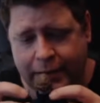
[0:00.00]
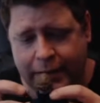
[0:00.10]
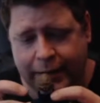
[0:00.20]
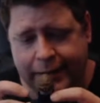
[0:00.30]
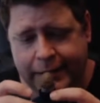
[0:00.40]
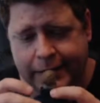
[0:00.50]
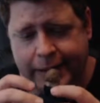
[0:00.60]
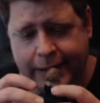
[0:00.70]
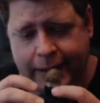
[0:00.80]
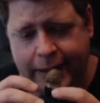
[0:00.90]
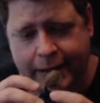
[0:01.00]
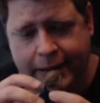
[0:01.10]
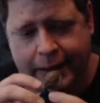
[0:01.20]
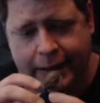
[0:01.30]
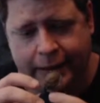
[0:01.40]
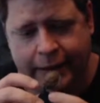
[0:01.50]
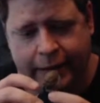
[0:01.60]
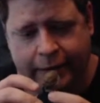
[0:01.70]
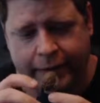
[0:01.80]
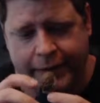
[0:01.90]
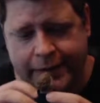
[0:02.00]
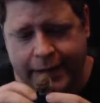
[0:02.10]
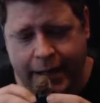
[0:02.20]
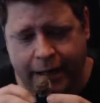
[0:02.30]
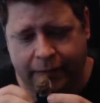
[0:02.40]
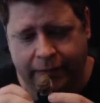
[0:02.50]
He's got, you know, the stab